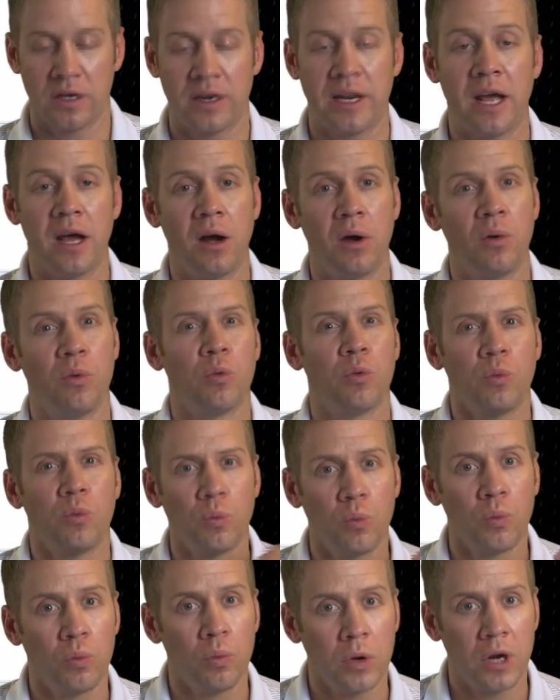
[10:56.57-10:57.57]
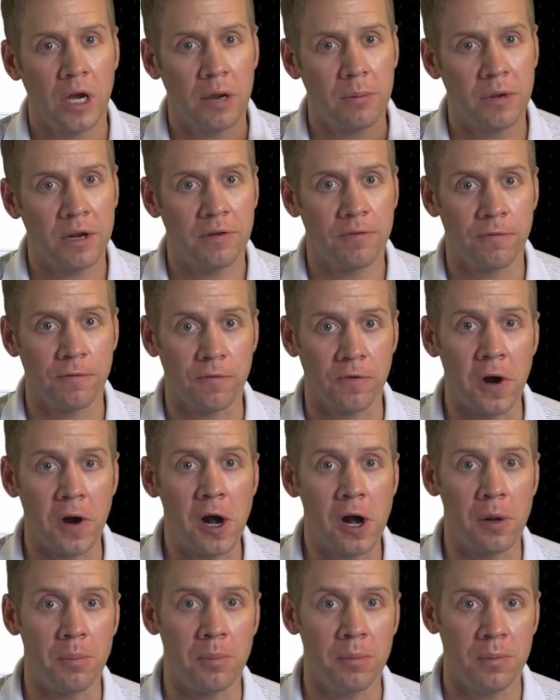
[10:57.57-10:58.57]
Now, coming
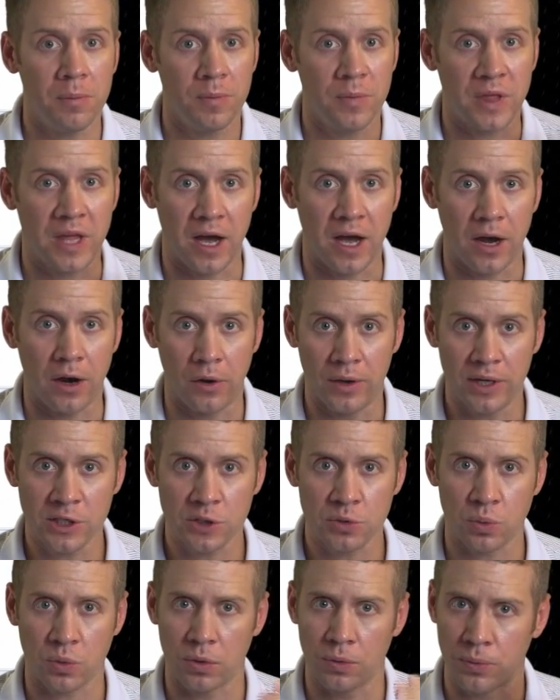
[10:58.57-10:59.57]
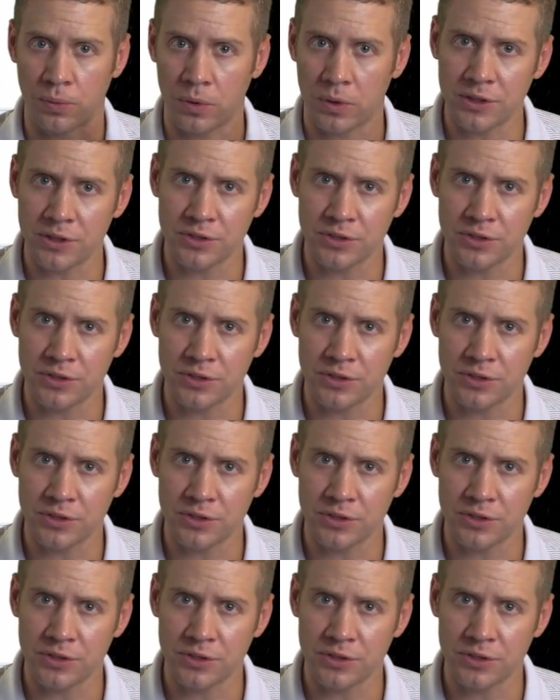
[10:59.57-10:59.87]
from the iOS world, we're